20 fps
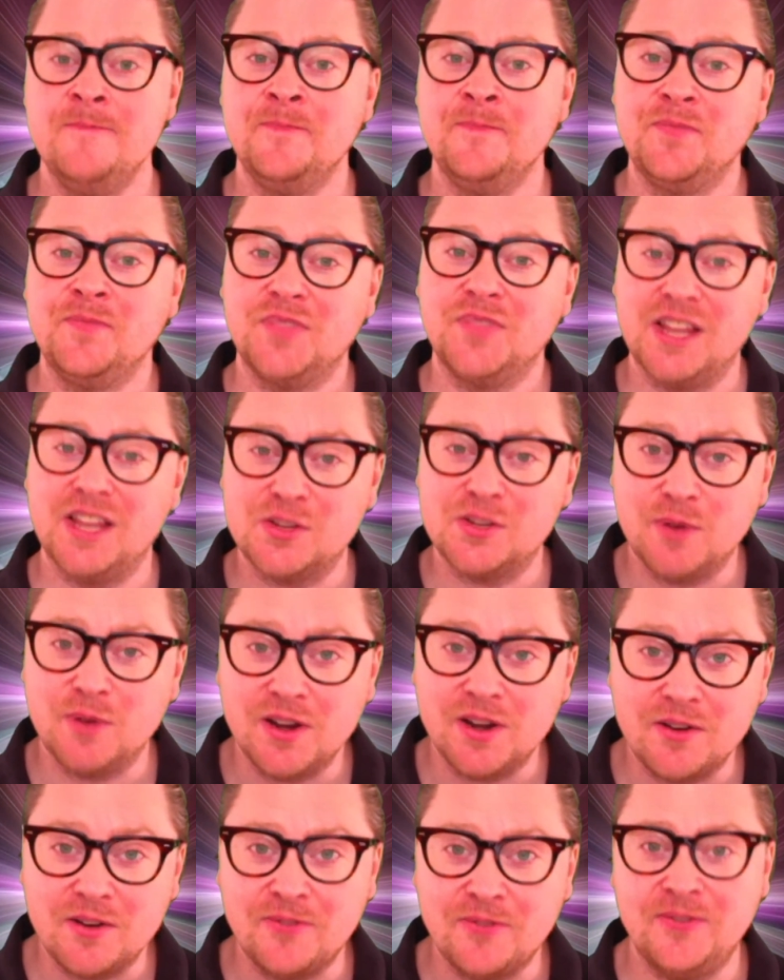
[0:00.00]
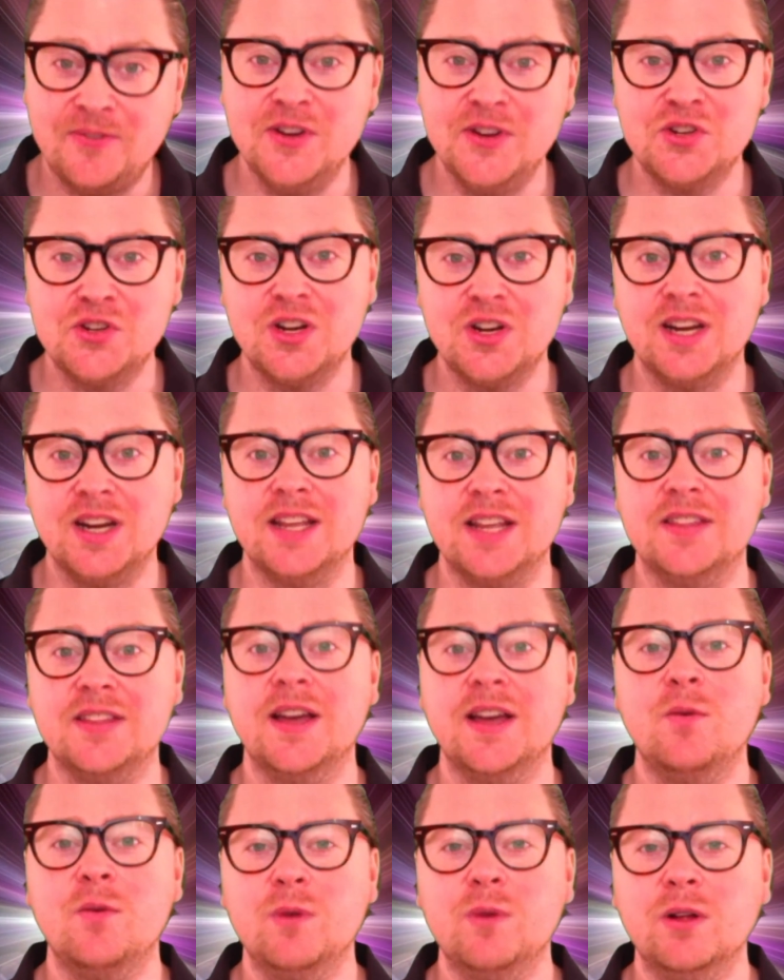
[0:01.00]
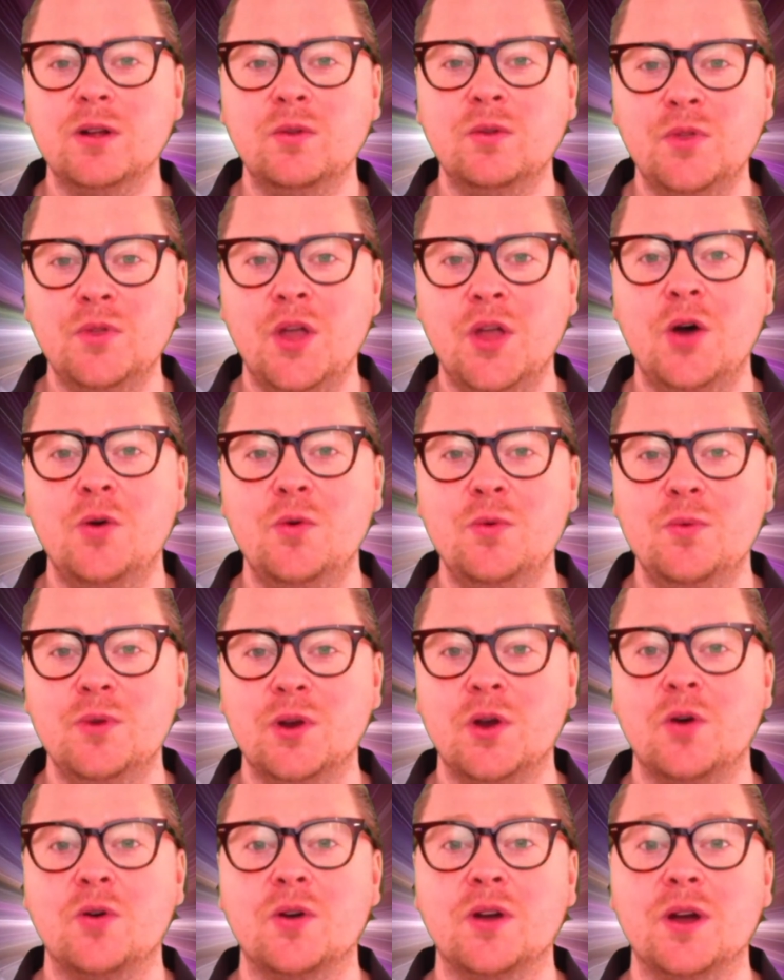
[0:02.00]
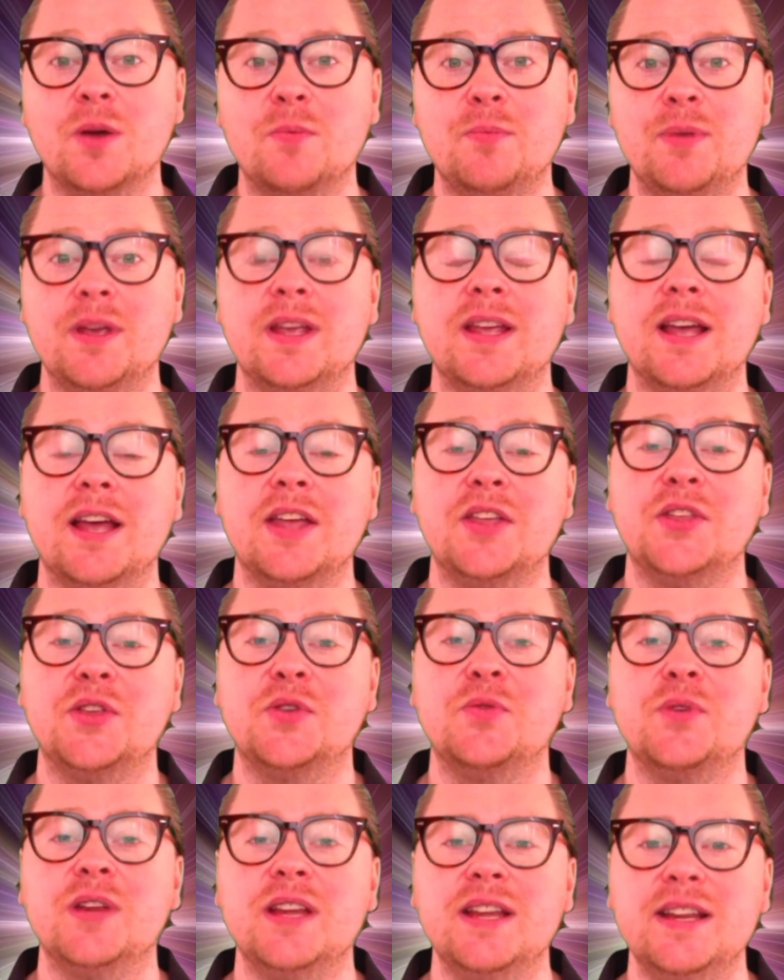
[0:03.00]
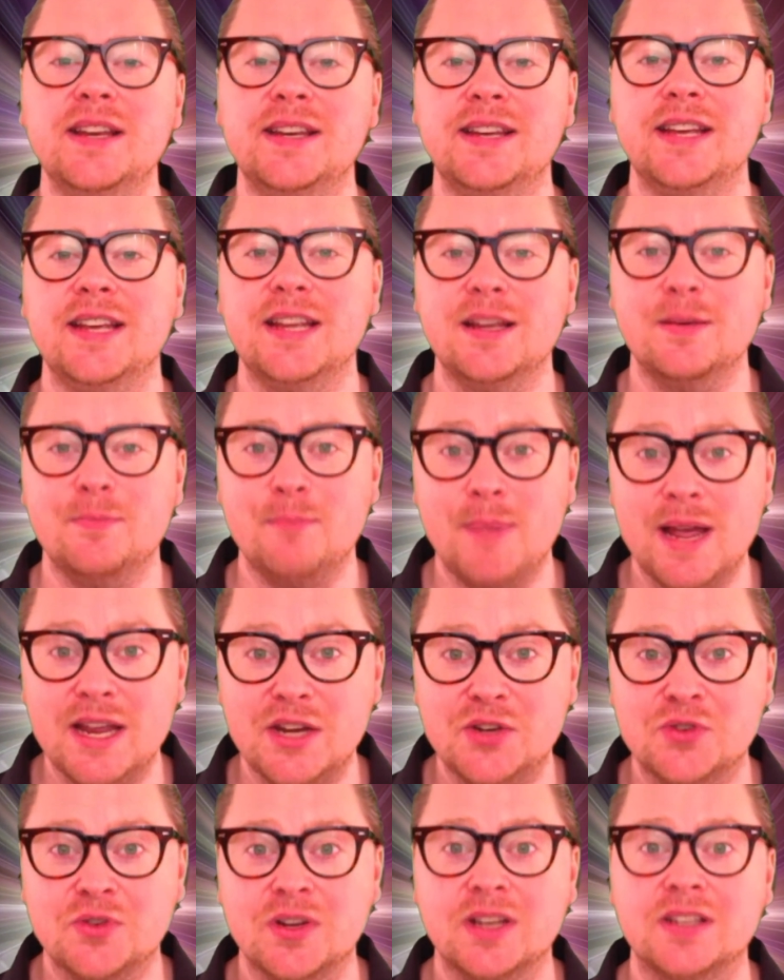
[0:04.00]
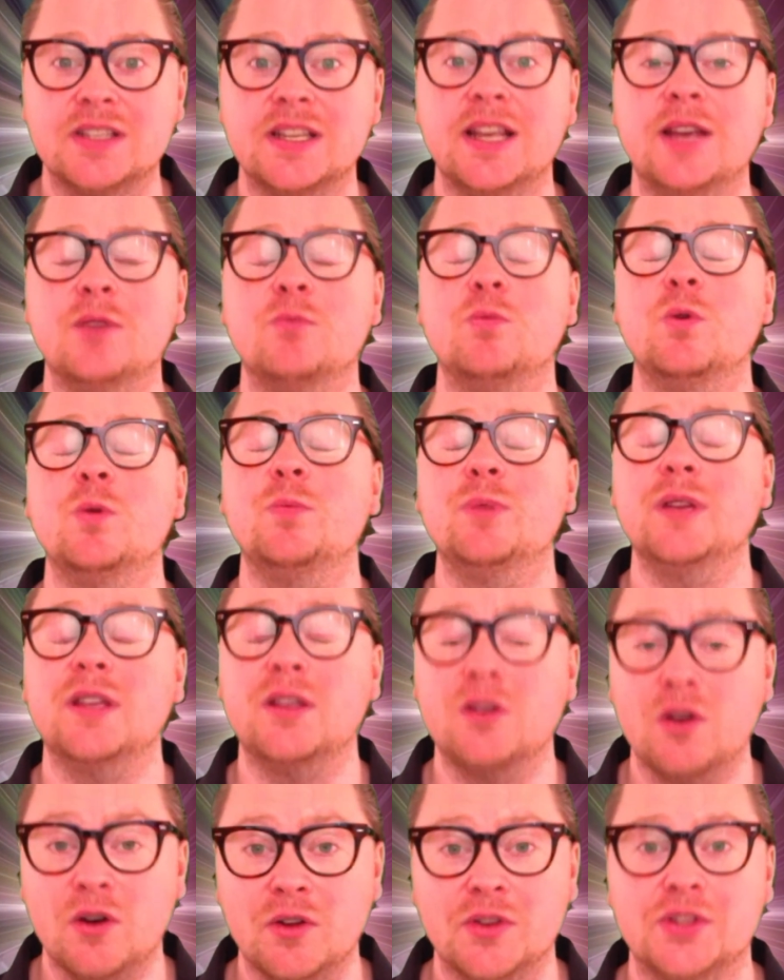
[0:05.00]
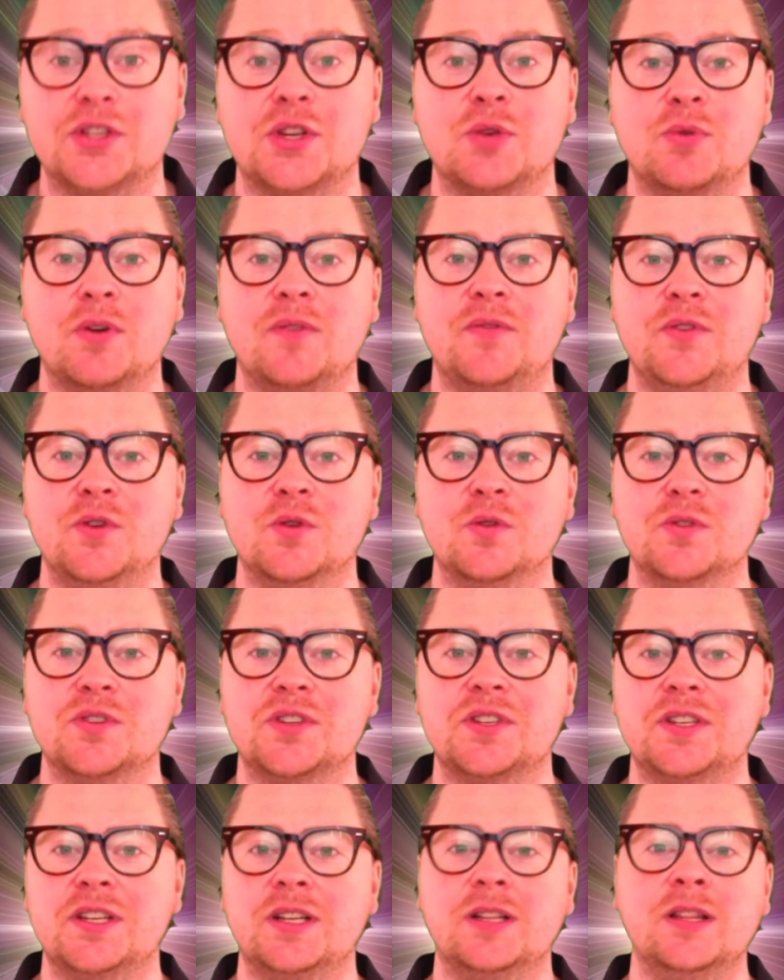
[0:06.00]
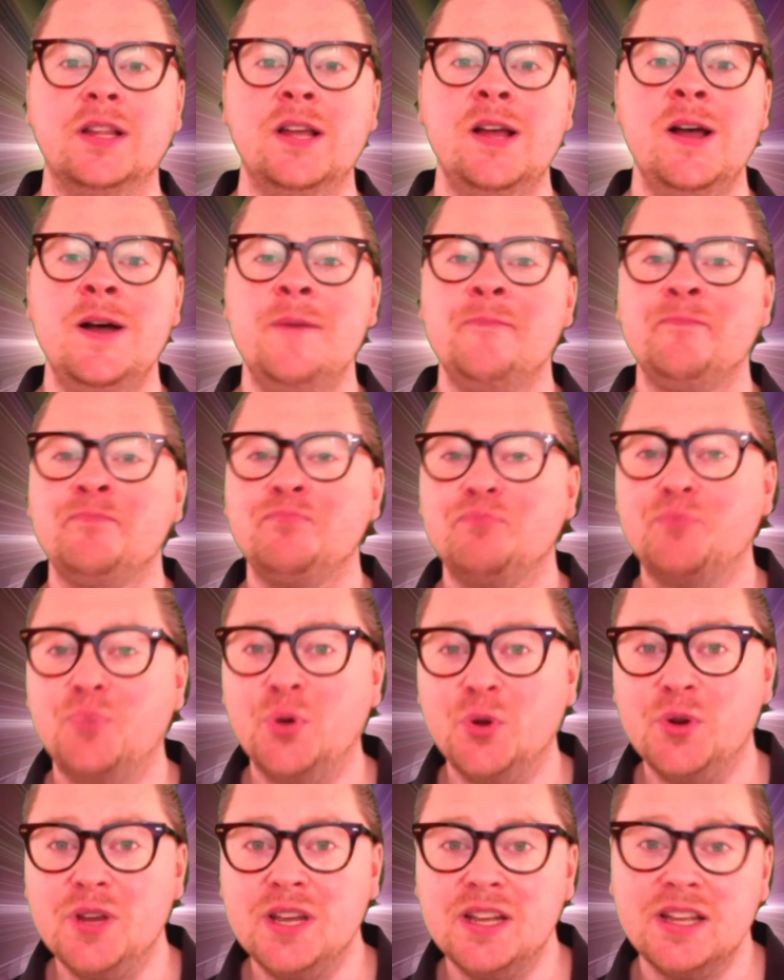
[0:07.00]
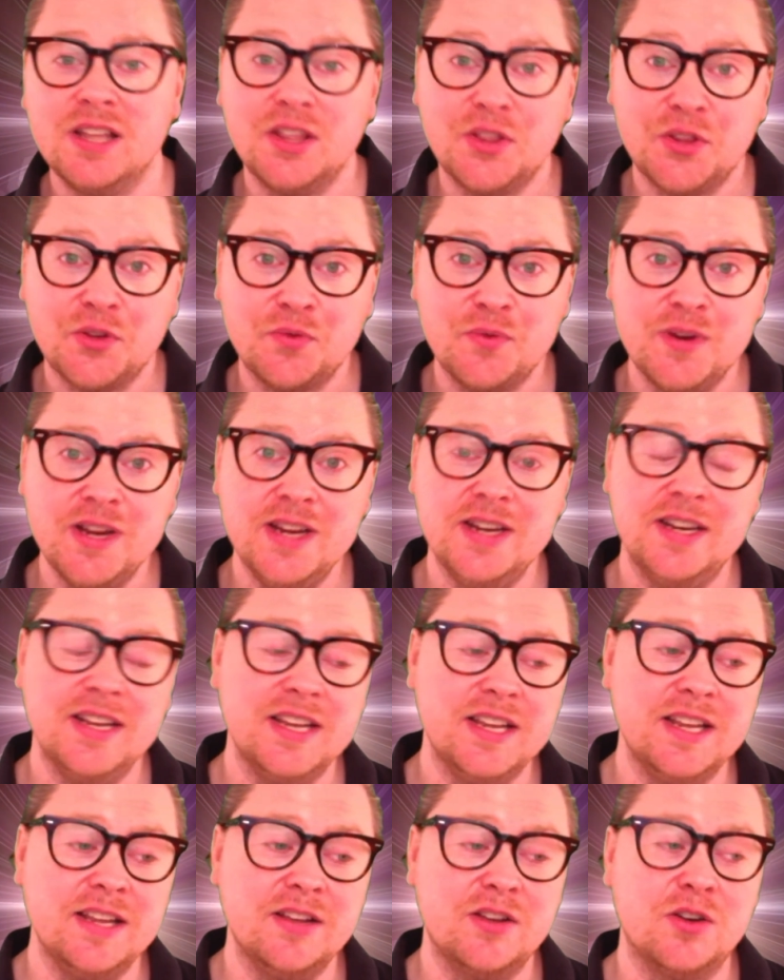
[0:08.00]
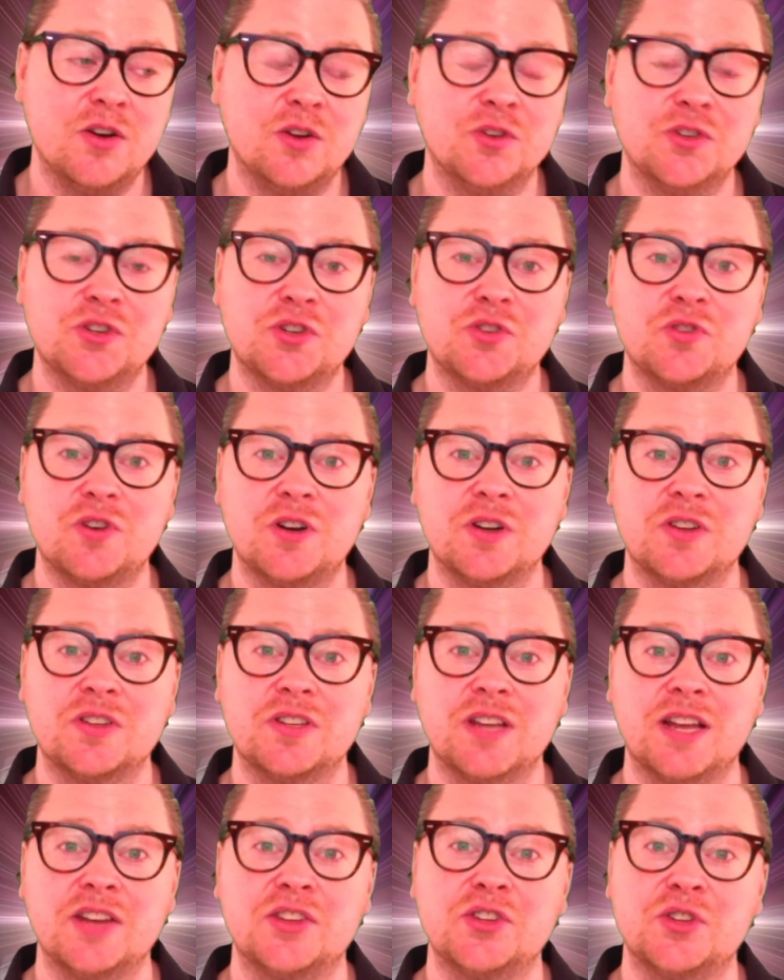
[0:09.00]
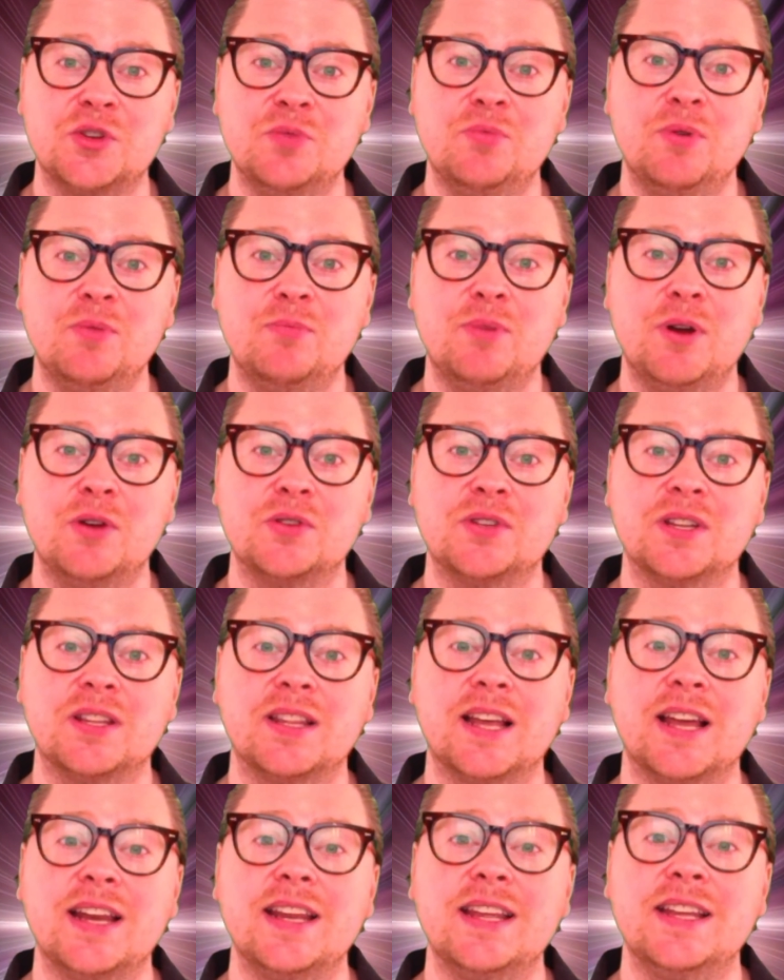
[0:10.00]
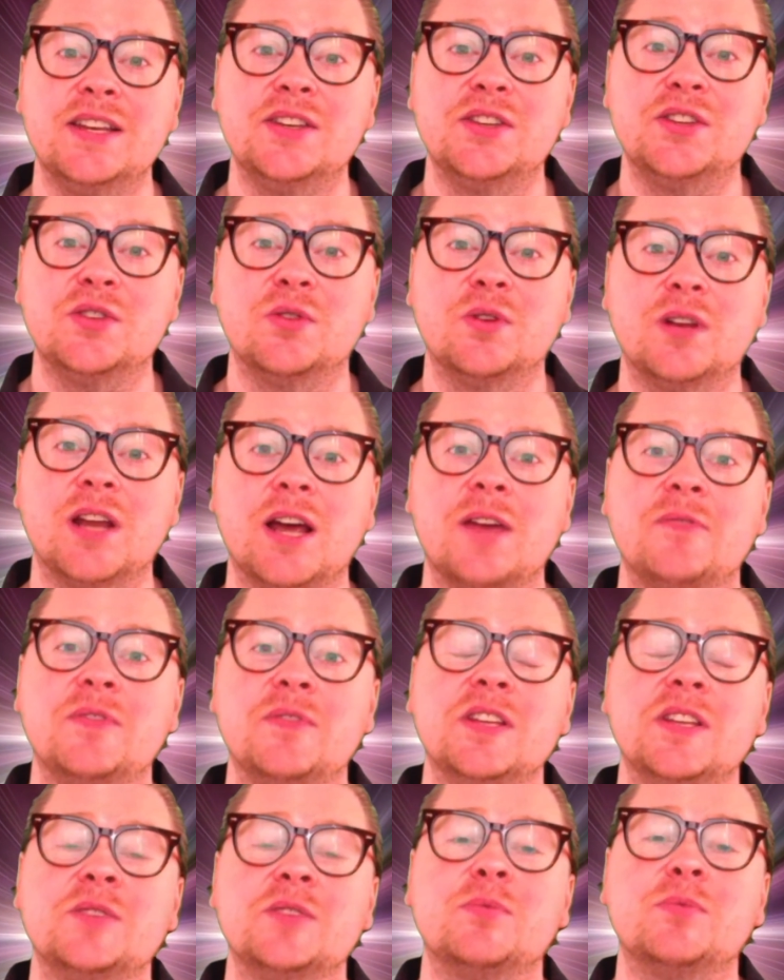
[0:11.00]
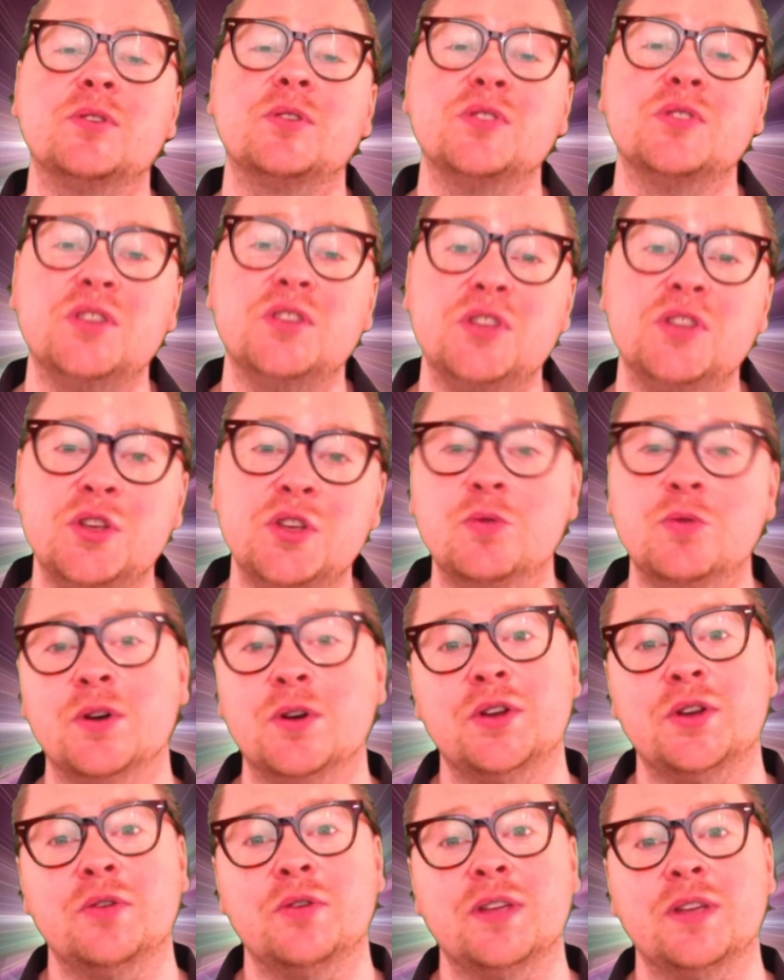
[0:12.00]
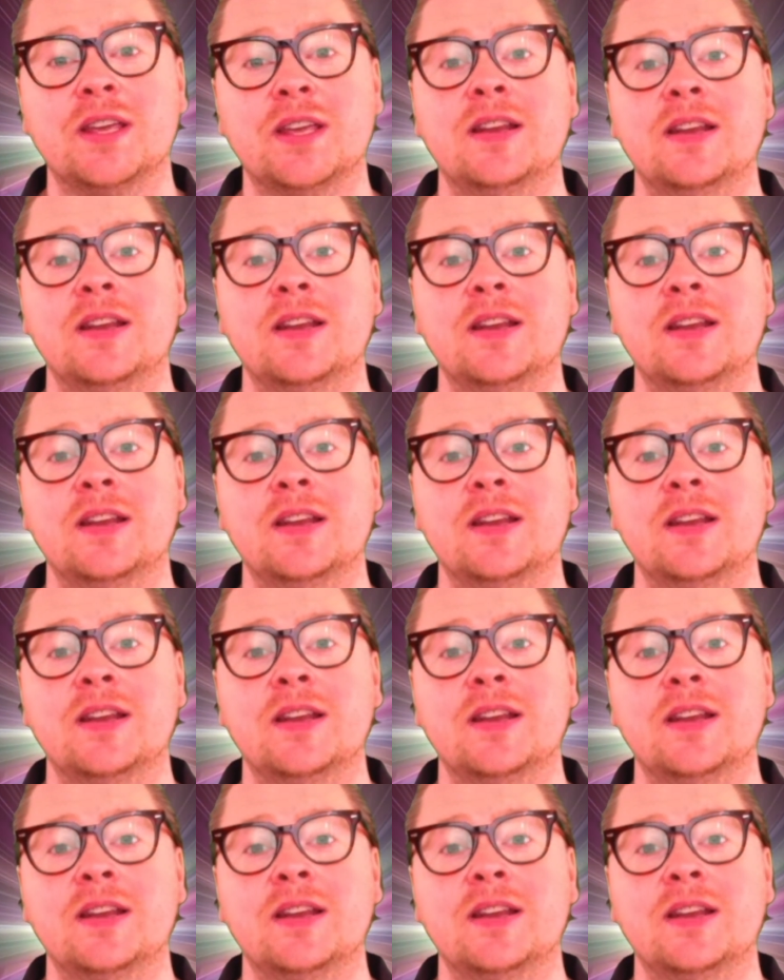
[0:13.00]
That's when officially there will no longer be a 3D matrix. It will be gone. So if you're still putting 3D constructs and superimposing that into your life, is because you are doing it.